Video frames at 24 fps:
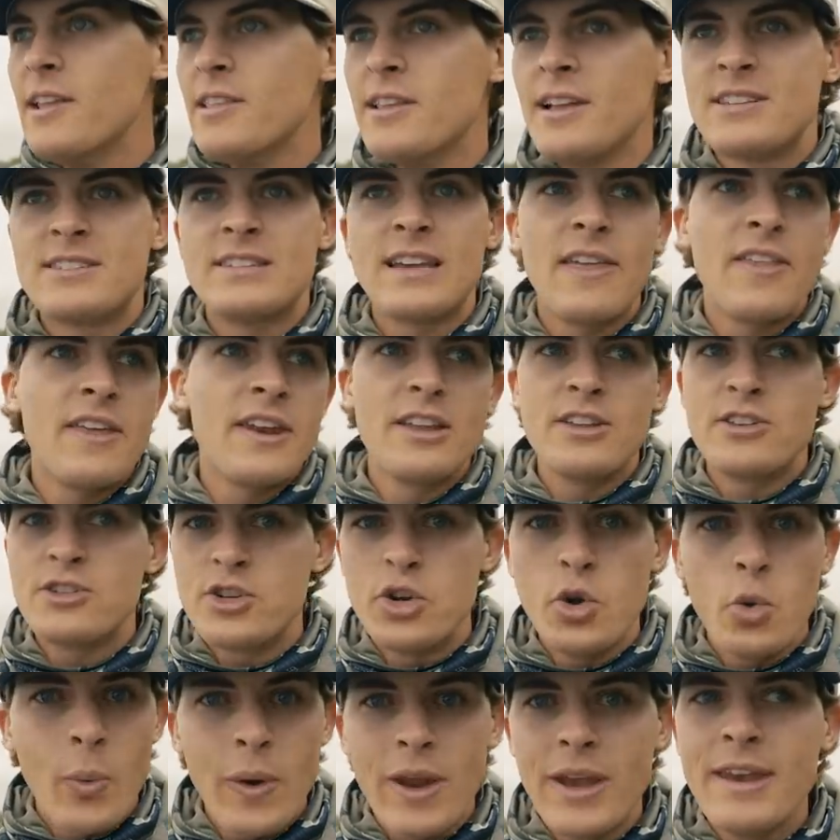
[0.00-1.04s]
let's say that it's
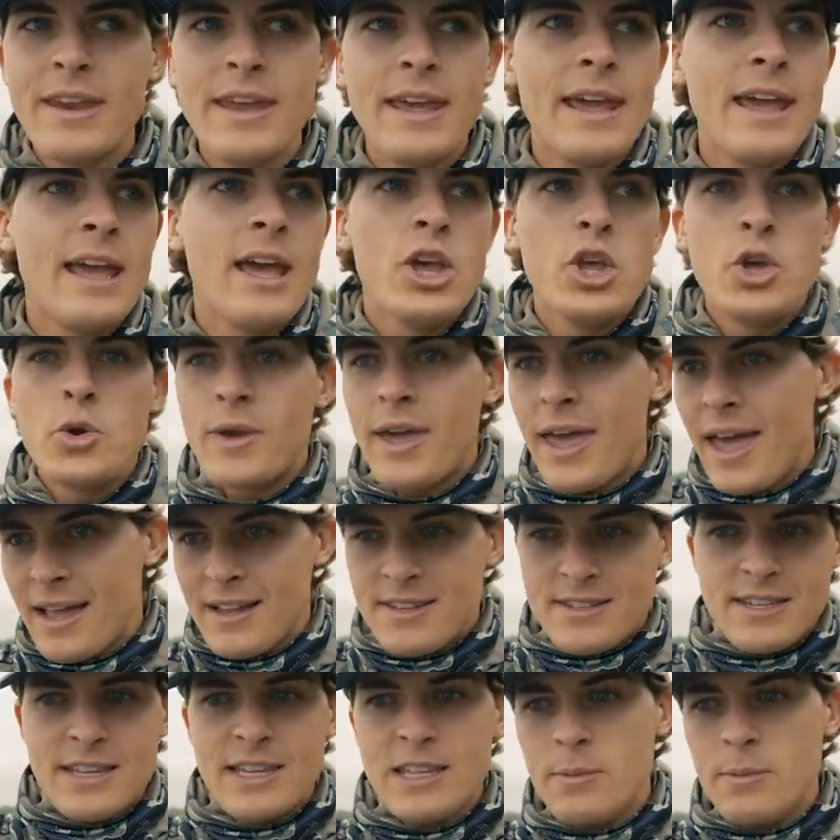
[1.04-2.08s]
too windy, you
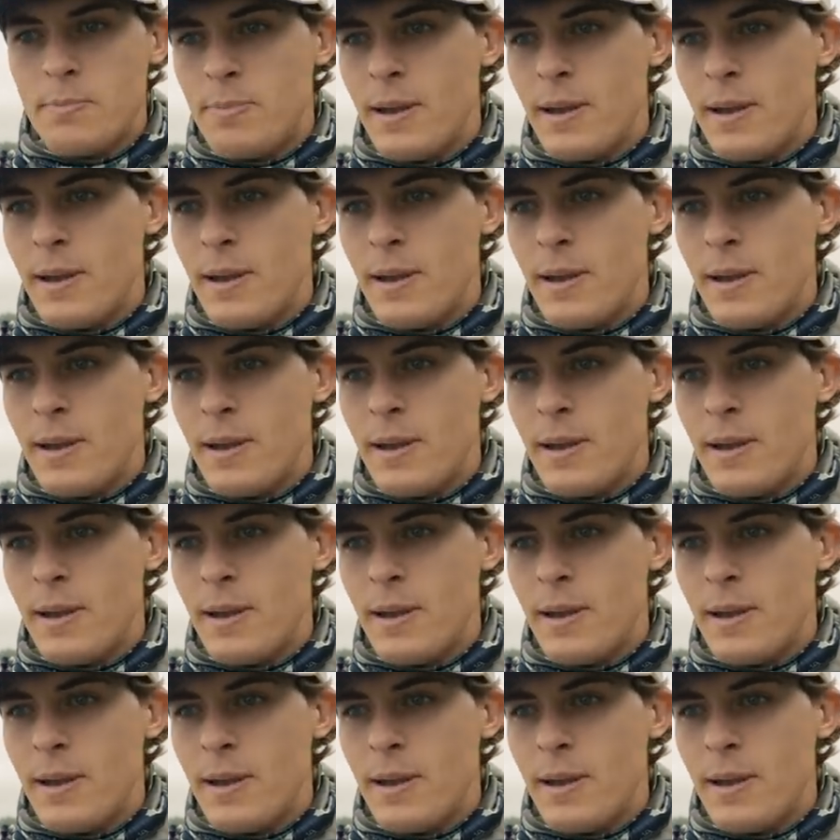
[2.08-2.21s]
can't see the